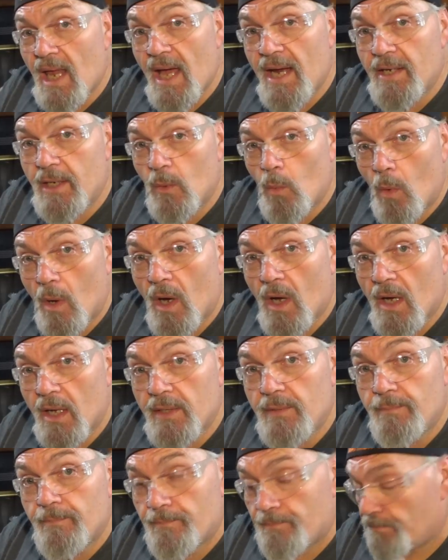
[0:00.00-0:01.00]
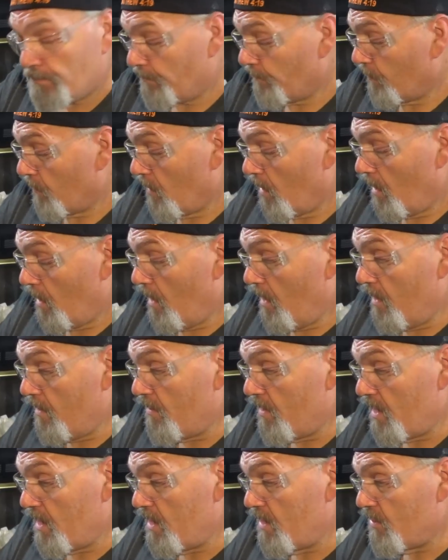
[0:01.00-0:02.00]
lightning wad in
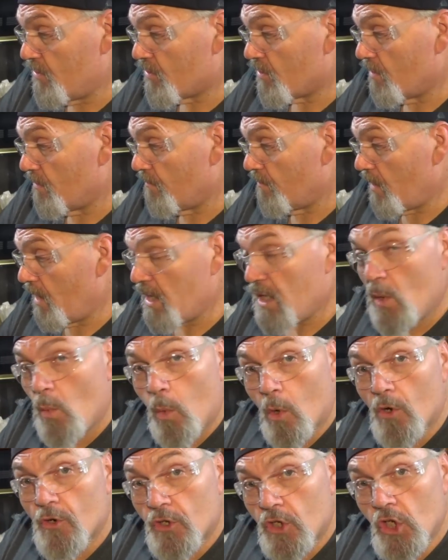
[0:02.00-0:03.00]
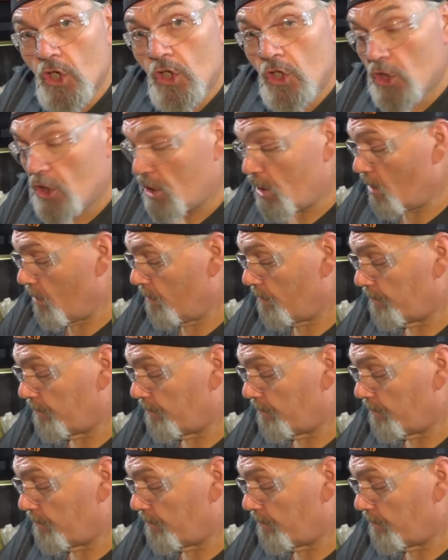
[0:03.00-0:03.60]
these, and it worked good.